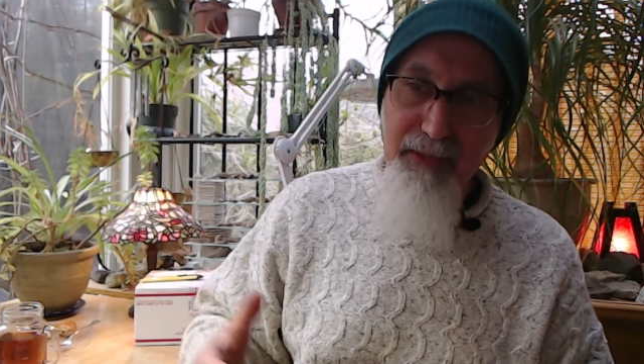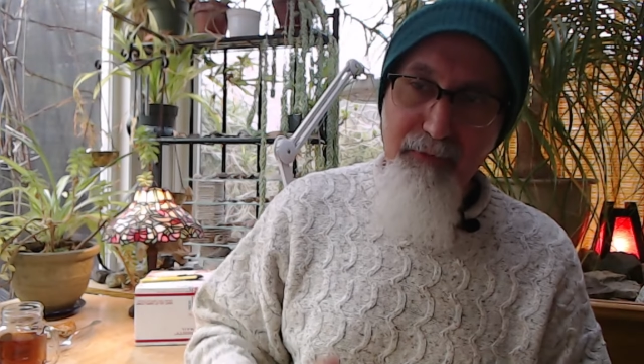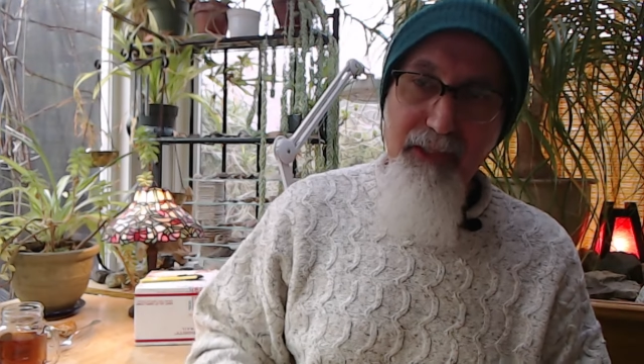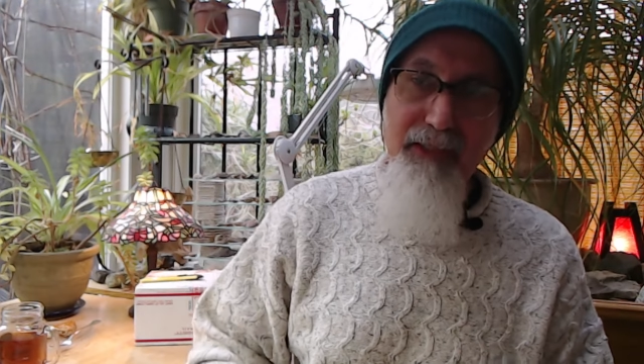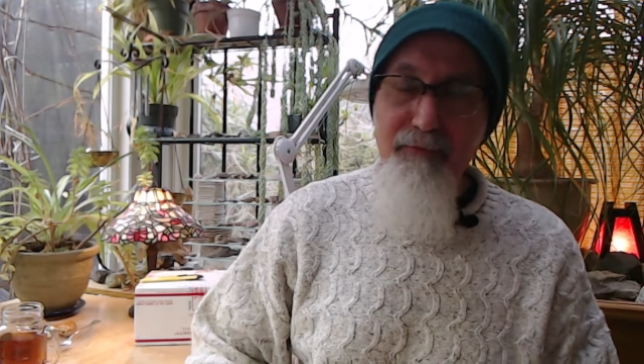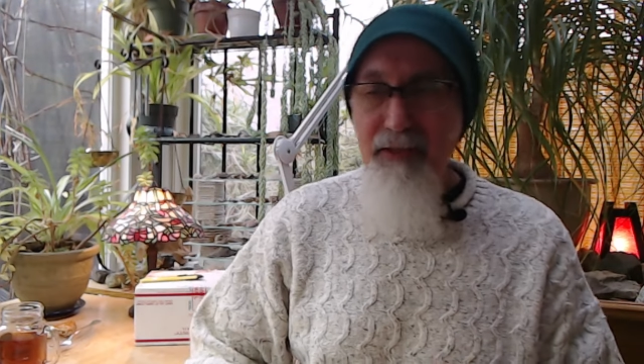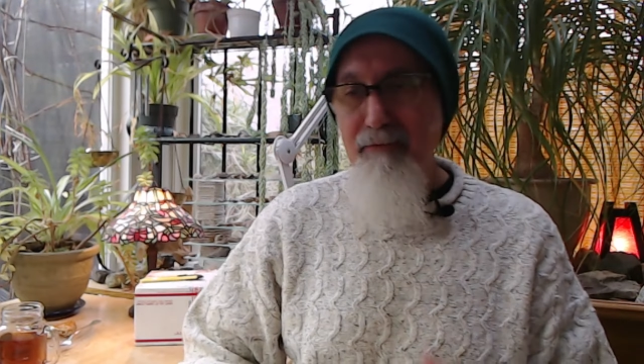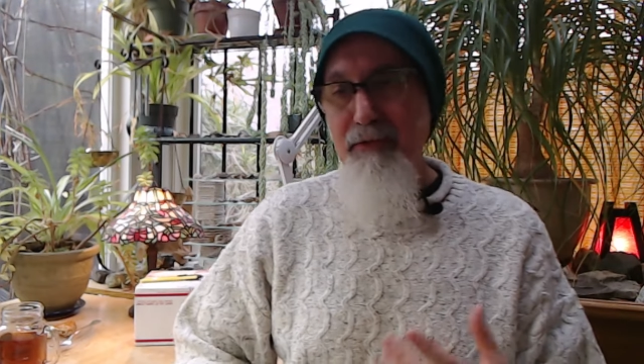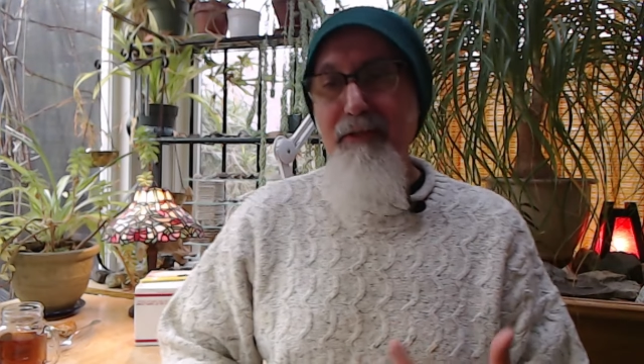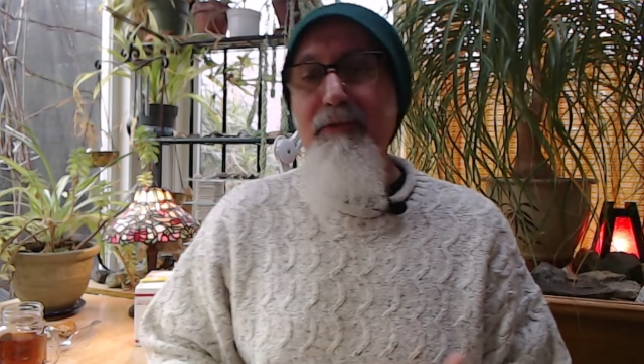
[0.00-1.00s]
blah blah
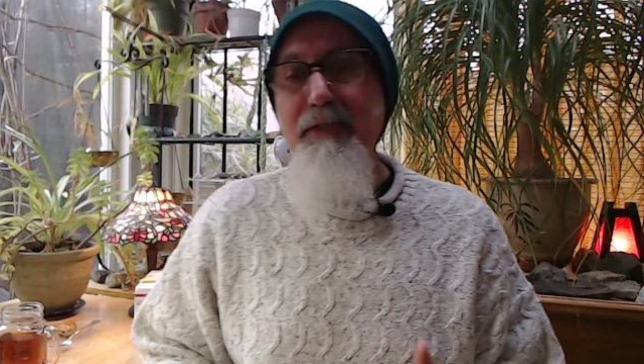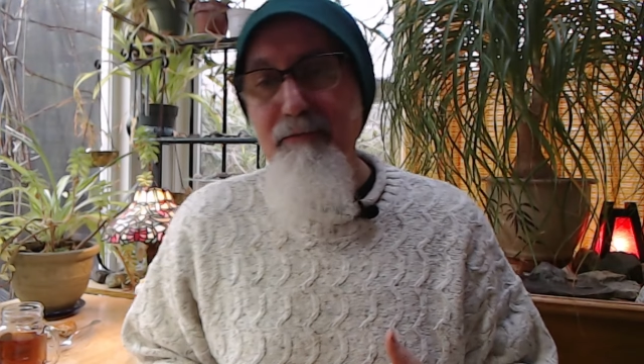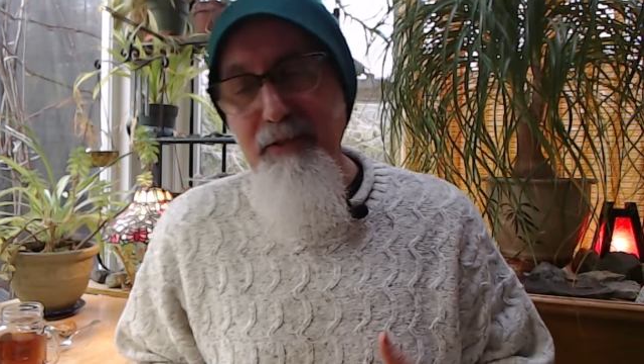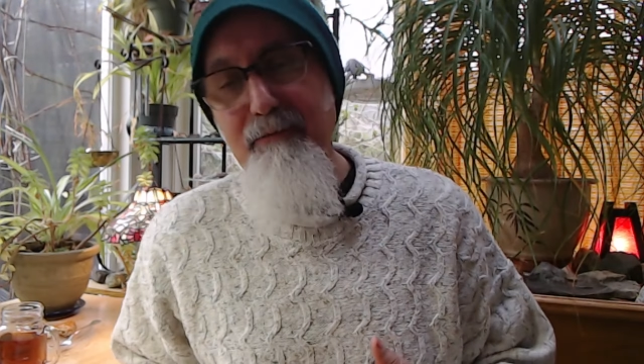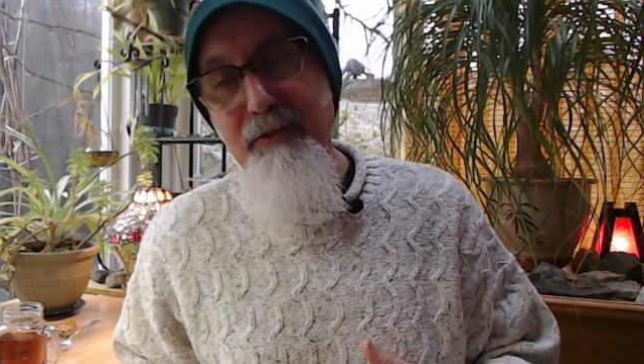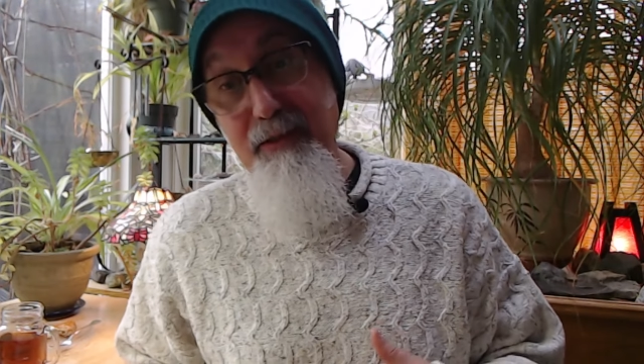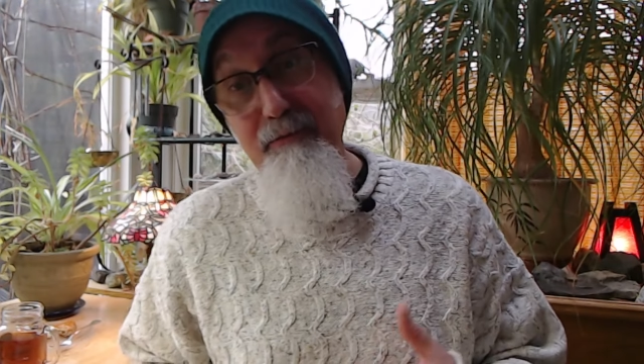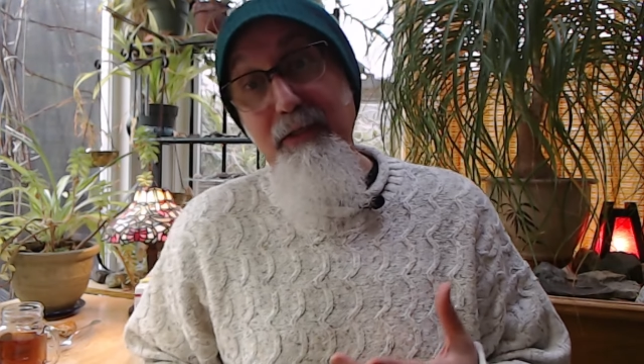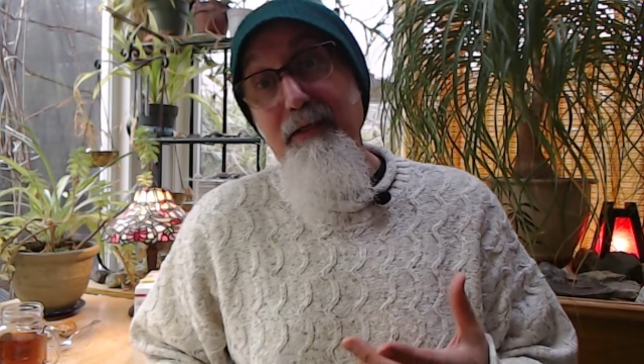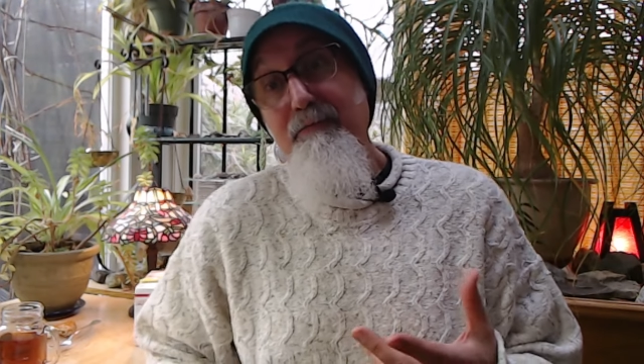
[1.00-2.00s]
blah blah blah blah
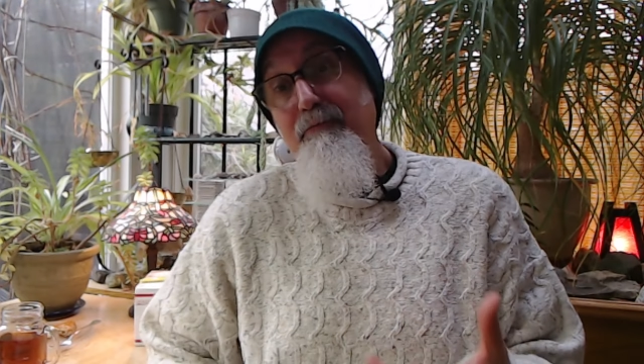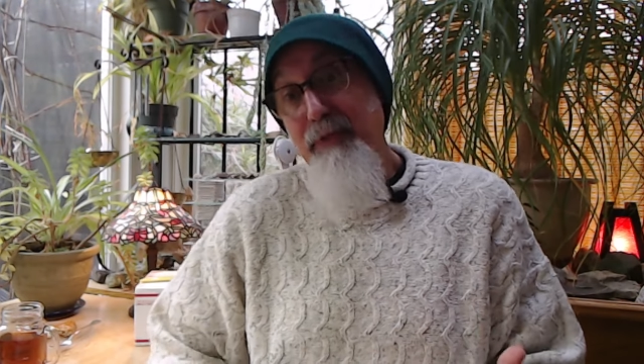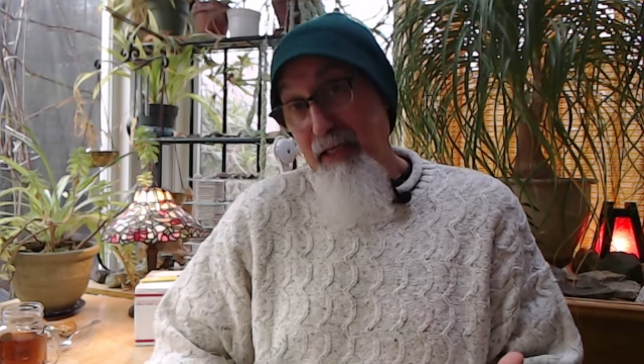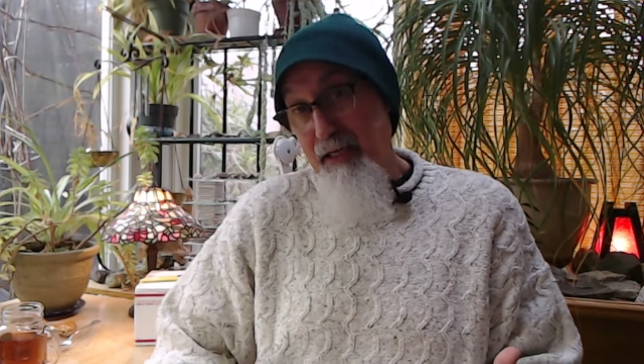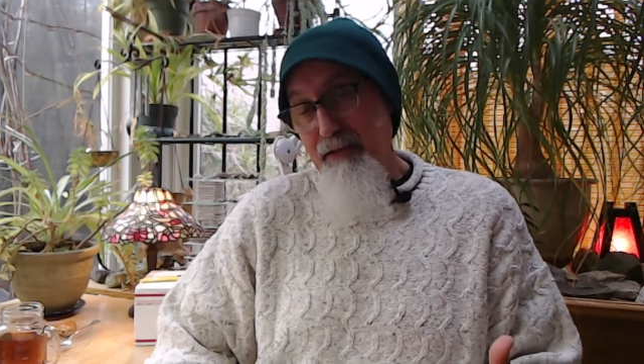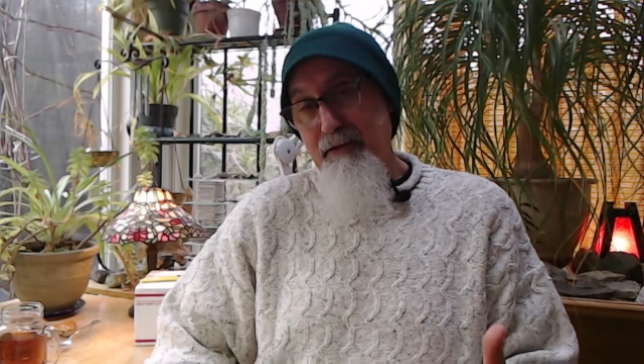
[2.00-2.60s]
blah blah,